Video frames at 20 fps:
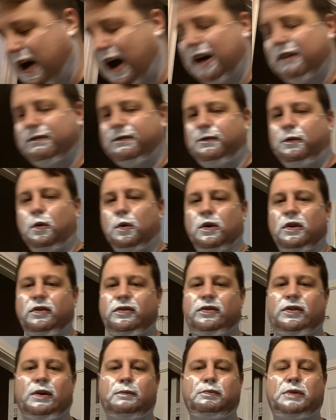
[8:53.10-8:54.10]
not
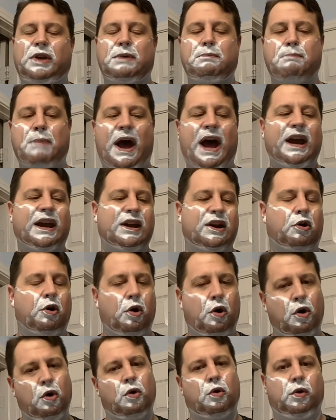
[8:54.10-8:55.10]
force something back in a
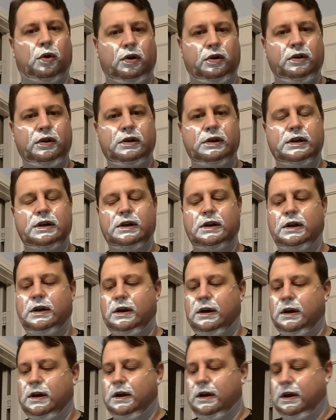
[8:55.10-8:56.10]
hole.
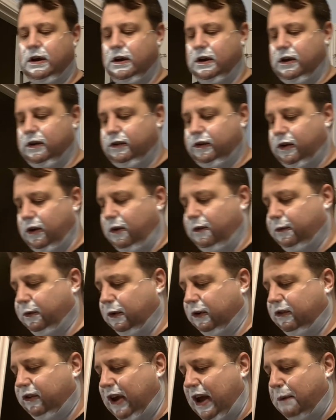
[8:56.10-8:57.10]
So,
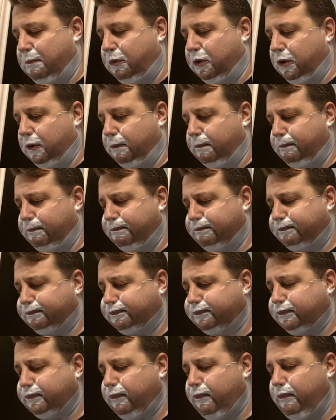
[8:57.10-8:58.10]
for example,
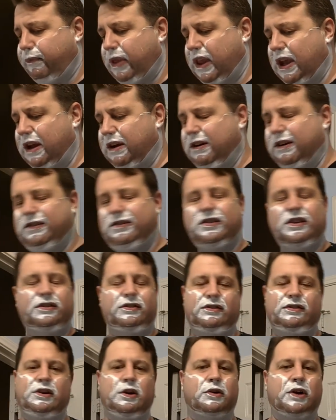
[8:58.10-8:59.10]
let's
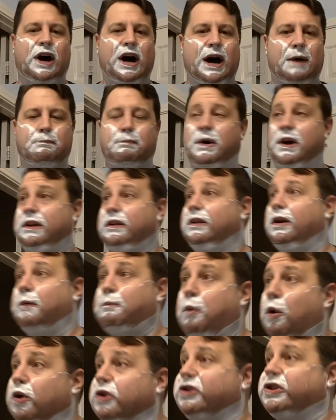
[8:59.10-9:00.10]
just go to the hot button:
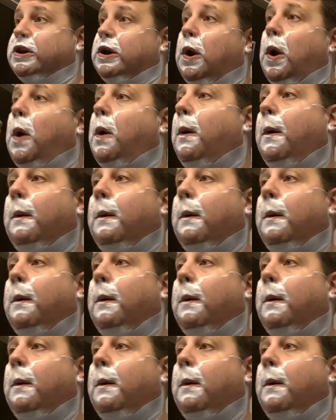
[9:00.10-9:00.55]
abortion,